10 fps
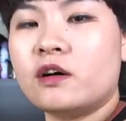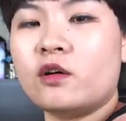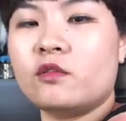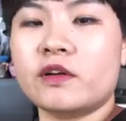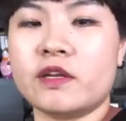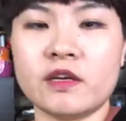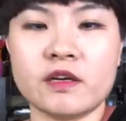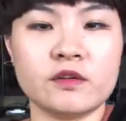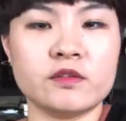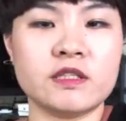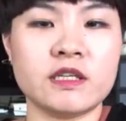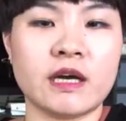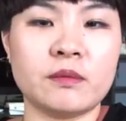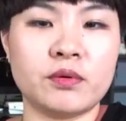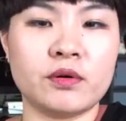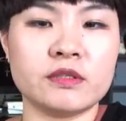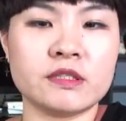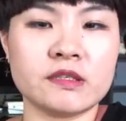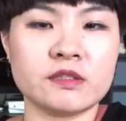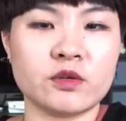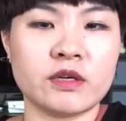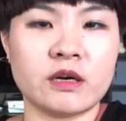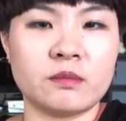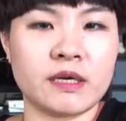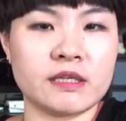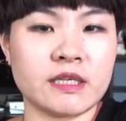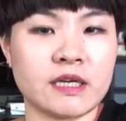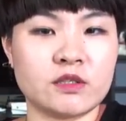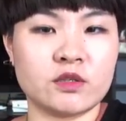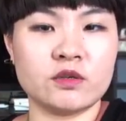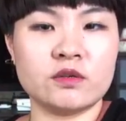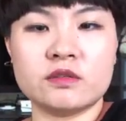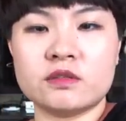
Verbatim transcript: over here you see I put sunscreen on my tattoo,